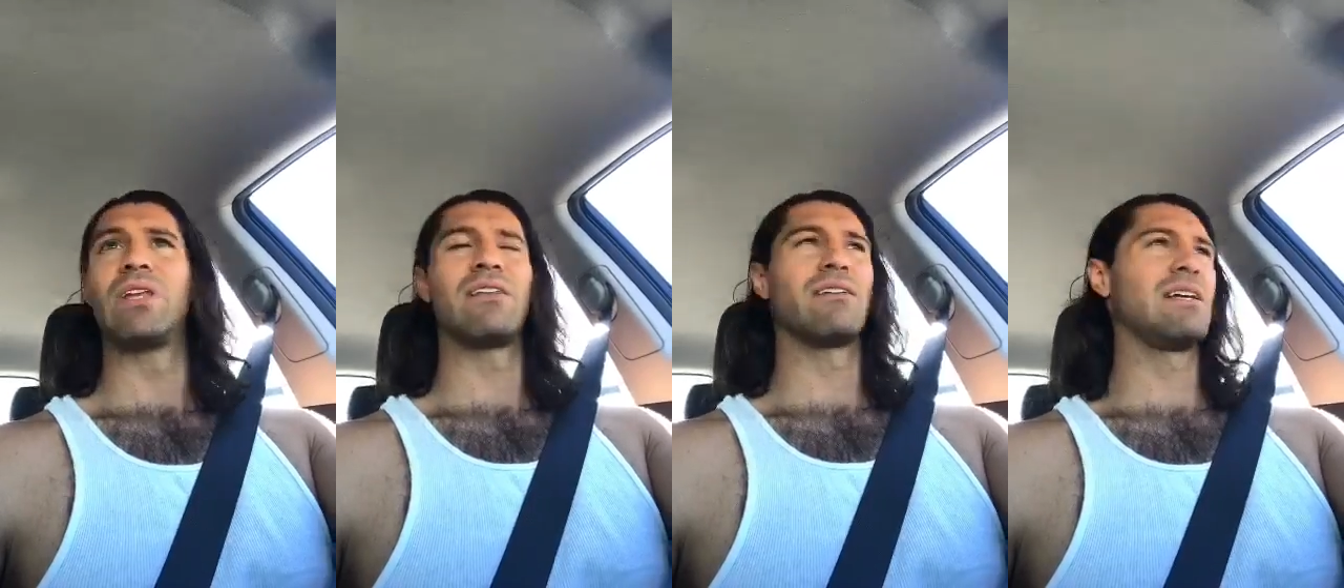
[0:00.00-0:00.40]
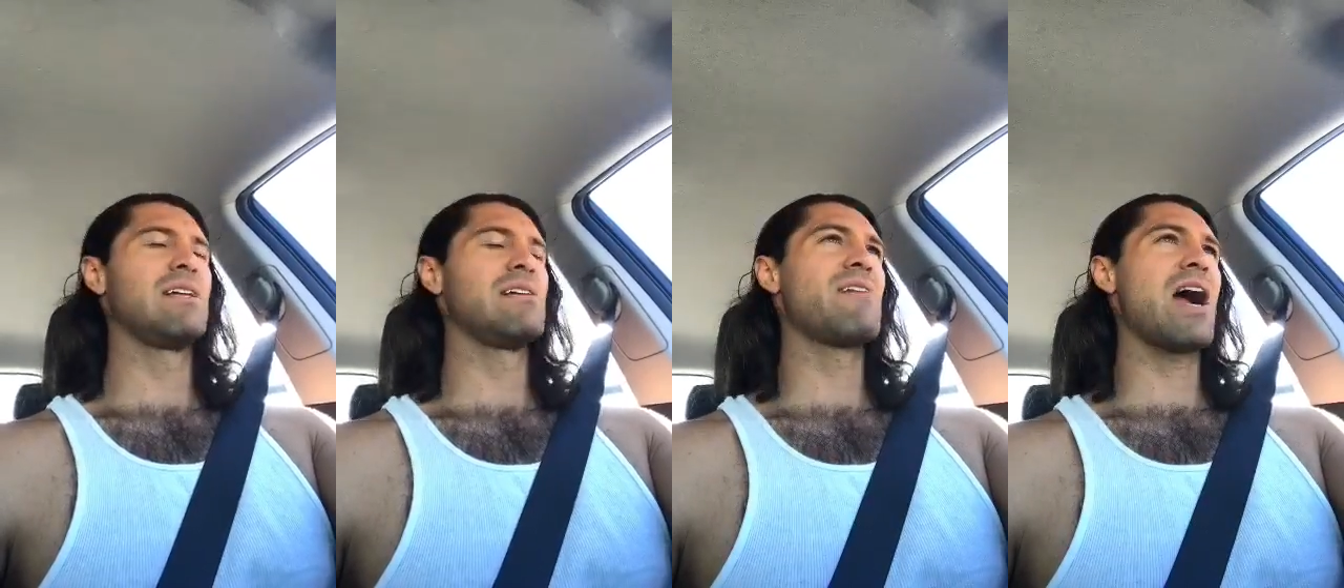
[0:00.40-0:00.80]
You know, the,
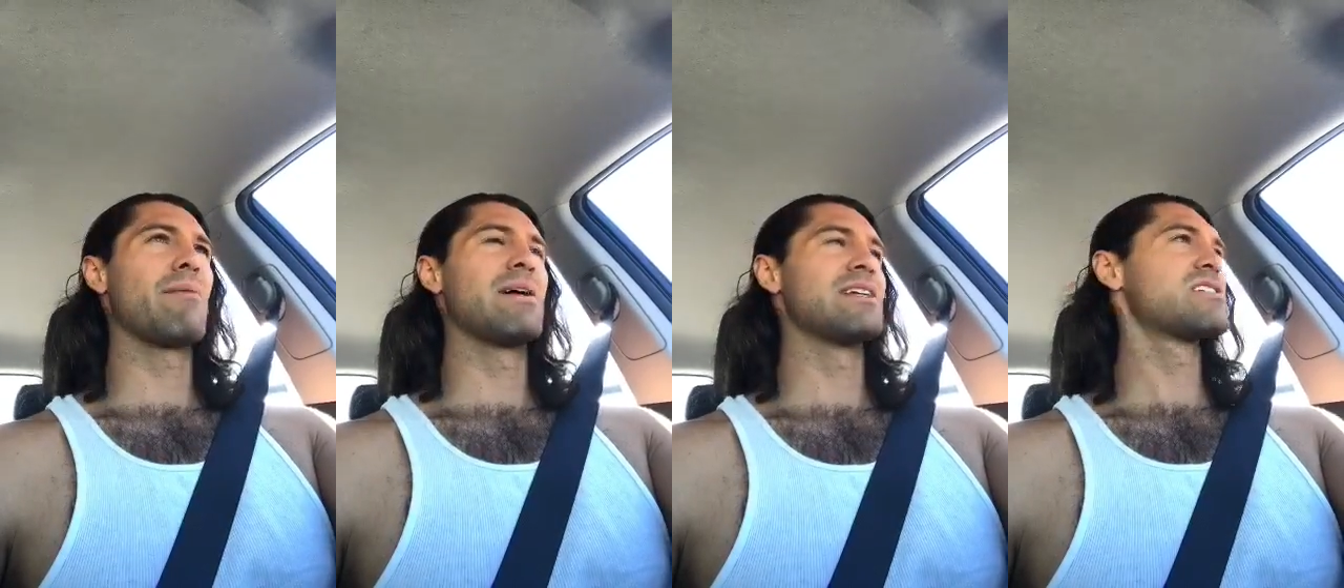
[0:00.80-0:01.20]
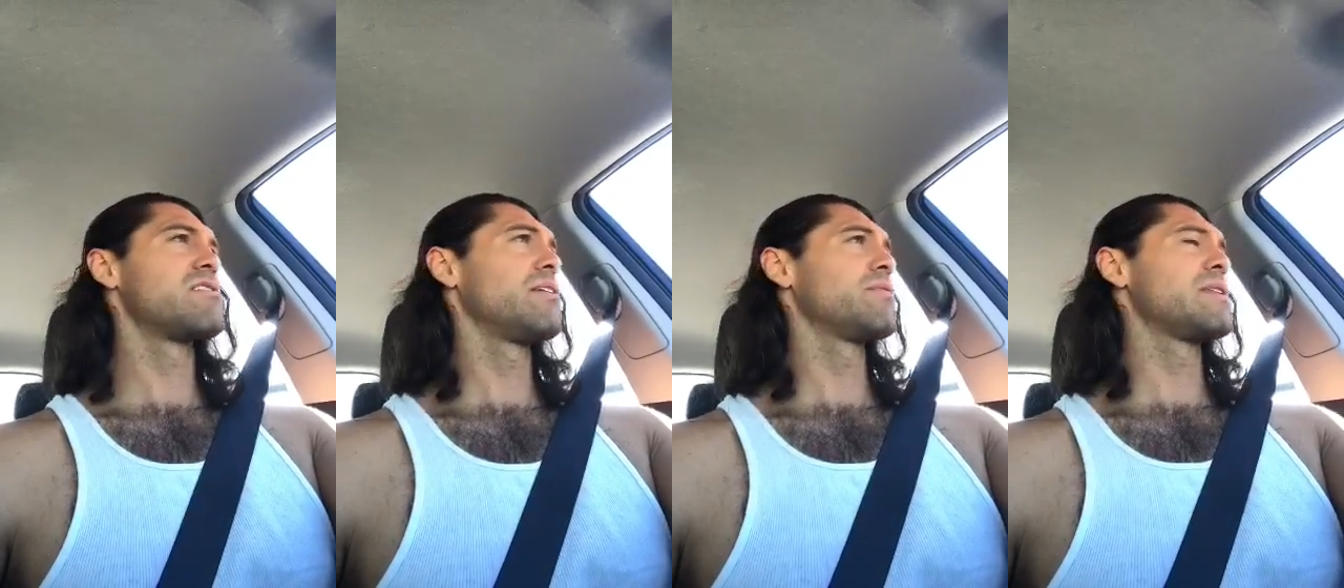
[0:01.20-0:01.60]
the environment is
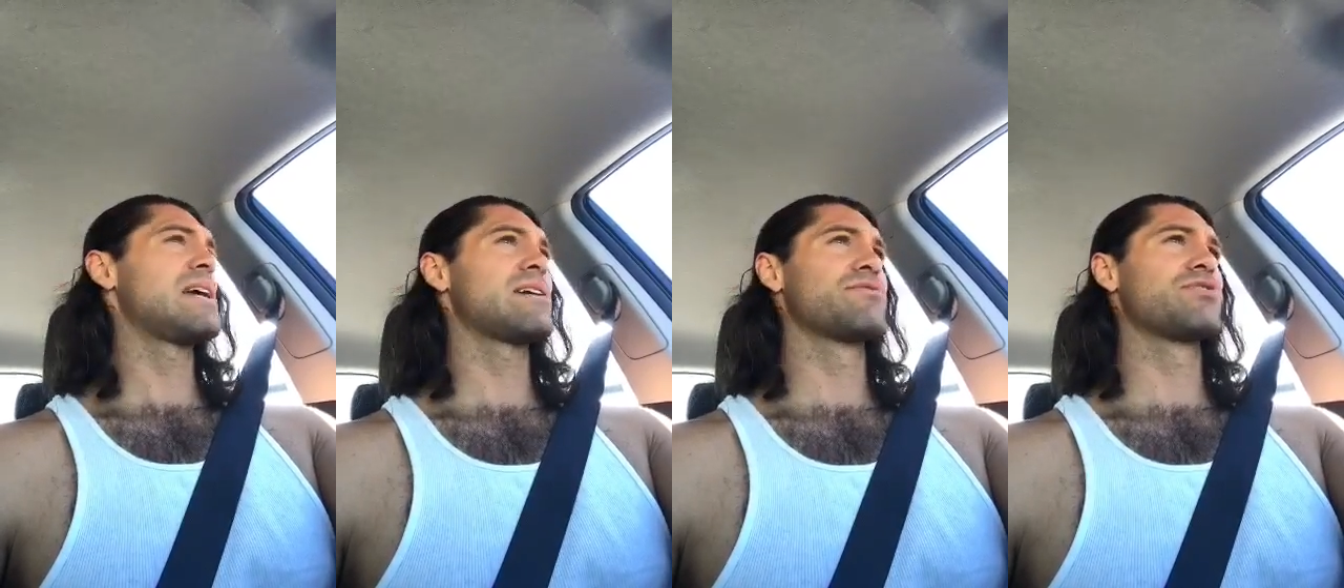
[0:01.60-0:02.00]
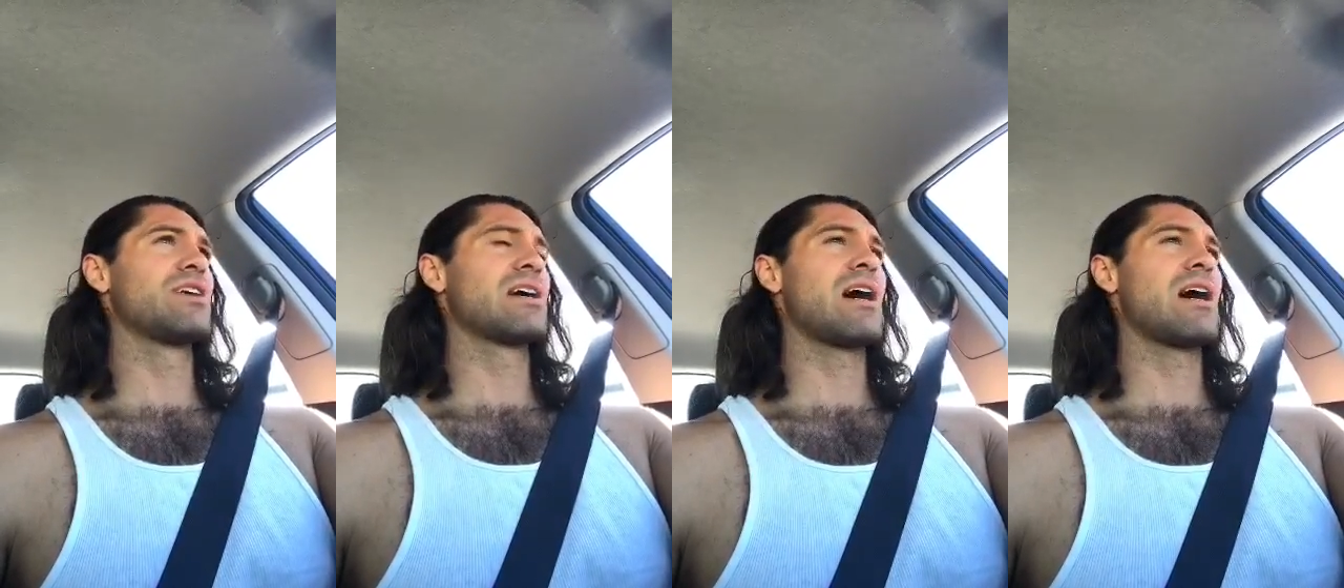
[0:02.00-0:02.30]
so filled with the estrogenic